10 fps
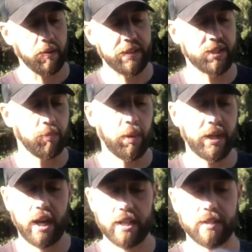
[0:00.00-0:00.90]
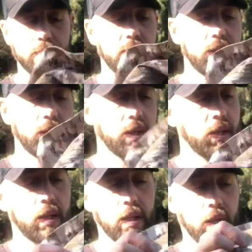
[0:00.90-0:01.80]
These are pretty awesome.
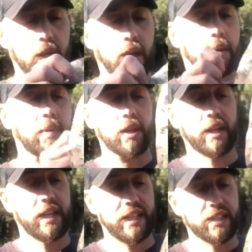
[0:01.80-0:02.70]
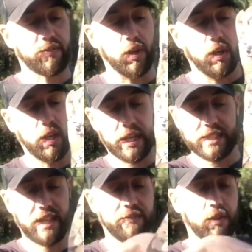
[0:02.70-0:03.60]
Been looking at these for, like I
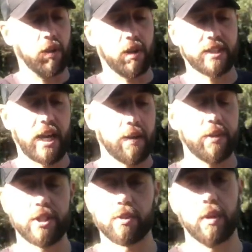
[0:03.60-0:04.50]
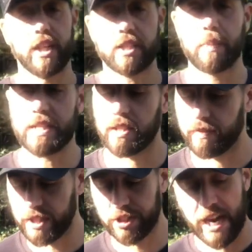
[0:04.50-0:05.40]
said, for a long time. They're just really
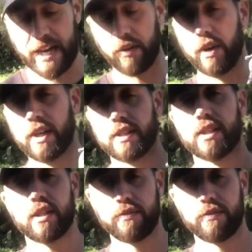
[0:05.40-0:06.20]
expensive. This jacket runs